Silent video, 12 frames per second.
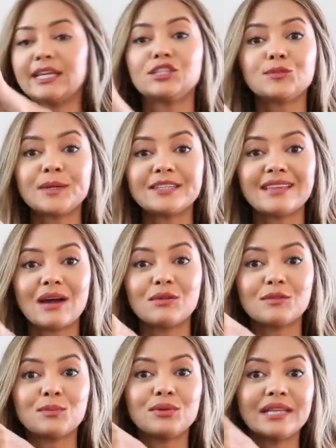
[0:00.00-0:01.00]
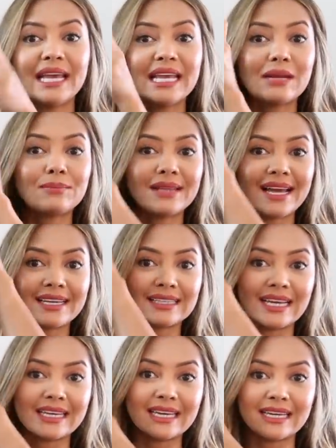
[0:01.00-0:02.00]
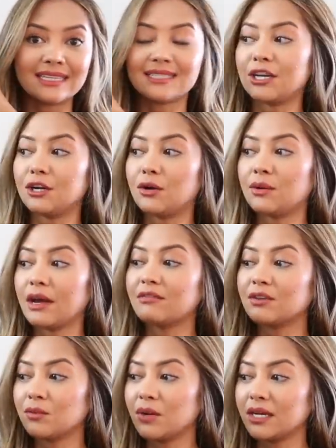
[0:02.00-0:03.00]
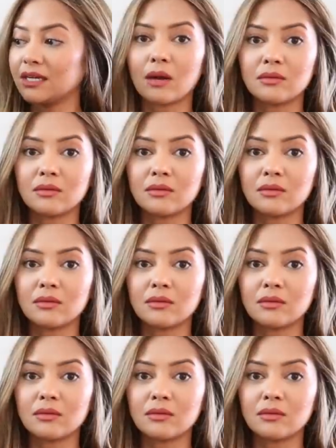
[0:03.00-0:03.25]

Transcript: I just paired that with plain black leggings. I know everyone